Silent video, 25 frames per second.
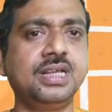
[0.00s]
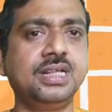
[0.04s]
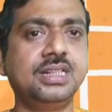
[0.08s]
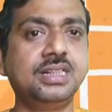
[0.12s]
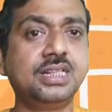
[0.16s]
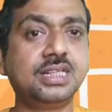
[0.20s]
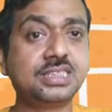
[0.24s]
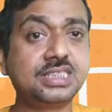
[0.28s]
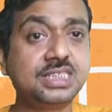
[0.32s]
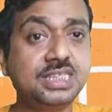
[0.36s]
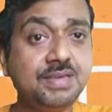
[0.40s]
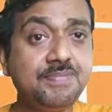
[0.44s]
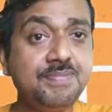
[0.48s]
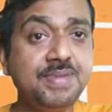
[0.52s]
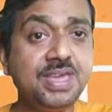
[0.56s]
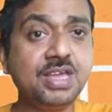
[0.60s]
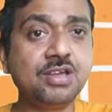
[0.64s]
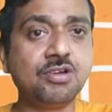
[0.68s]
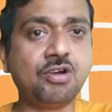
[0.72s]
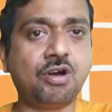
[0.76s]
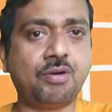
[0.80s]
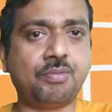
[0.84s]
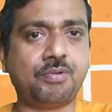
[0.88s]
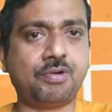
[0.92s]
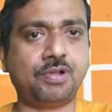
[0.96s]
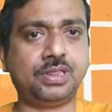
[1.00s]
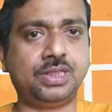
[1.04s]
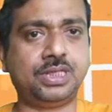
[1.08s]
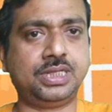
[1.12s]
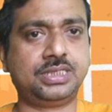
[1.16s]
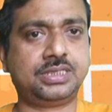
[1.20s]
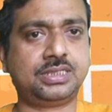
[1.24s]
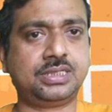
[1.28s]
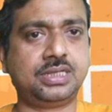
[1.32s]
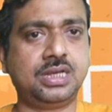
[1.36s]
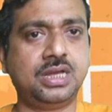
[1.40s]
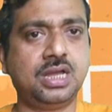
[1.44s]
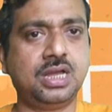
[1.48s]
the seeming of all
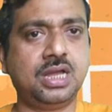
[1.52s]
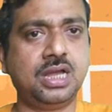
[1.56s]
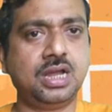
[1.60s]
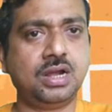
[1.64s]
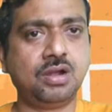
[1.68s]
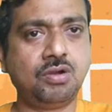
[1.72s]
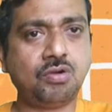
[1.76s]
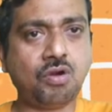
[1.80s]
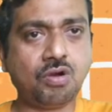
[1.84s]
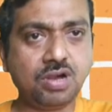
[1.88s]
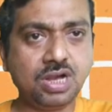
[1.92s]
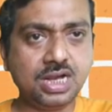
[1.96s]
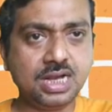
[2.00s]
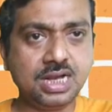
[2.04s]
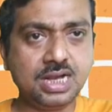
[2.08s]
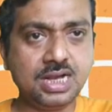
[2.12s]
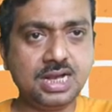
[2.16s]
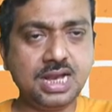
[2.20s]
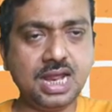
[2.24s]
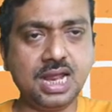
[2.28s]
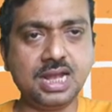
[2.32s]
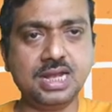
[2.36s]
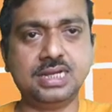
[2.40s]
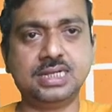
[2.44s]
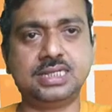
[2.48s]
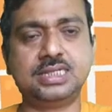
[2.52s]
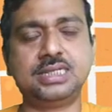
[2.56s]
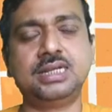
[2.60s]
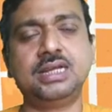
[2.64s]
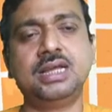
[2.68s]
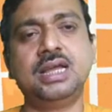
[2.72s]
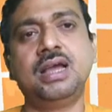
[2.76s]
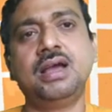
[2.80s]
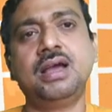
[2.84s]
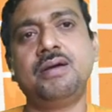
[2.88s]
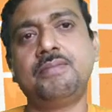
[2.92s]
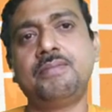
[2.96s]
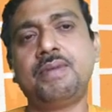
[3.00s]
this, not in reality,
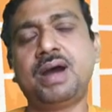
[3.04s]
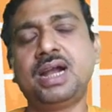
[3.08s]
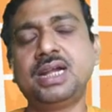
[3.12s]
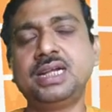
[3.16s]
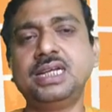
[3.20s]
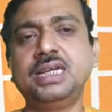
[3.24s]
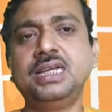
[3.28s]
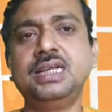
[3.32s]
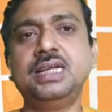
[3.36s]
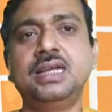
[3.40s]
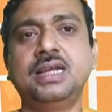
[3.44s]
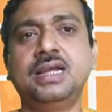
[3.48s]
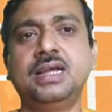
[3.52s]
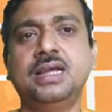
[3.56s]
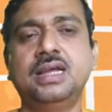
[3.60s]
but in